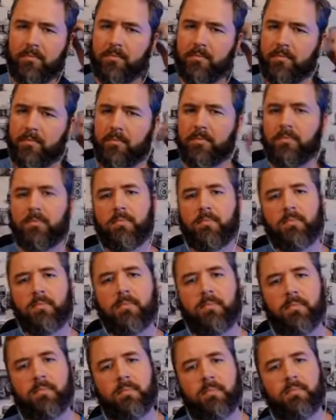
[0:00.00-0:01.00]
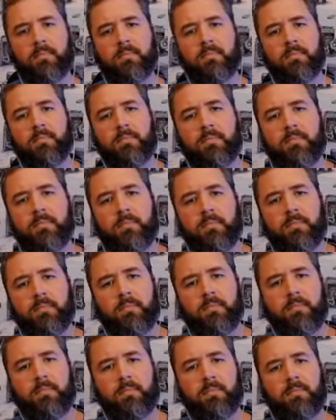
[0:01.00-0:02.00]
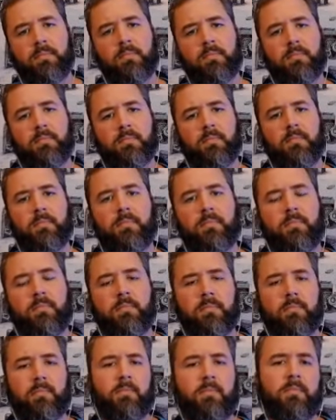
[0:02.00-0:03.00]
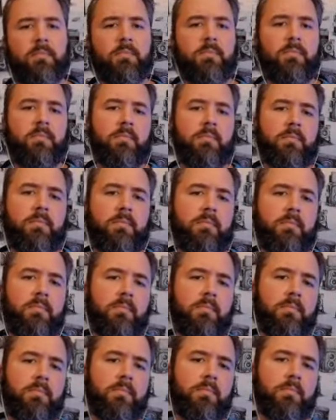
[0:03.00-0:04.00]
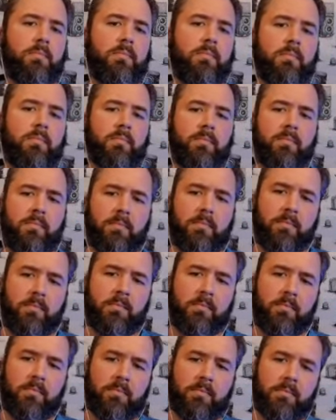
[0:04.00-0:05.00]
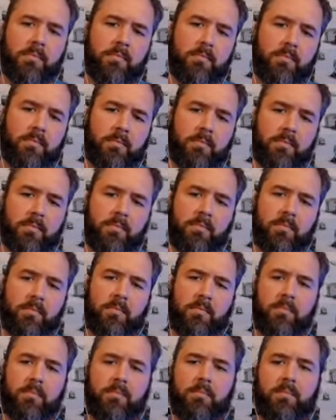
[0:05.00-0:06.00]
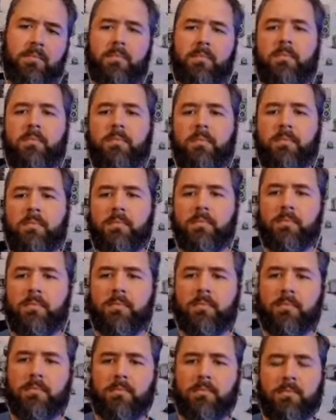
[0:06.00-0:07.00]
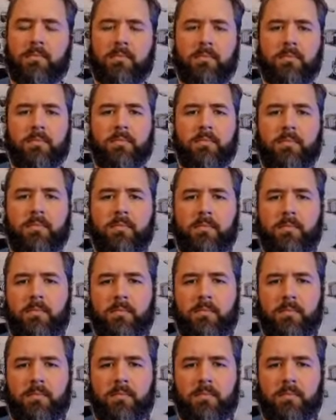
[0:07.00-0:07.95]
No words are spoken by the person on screen.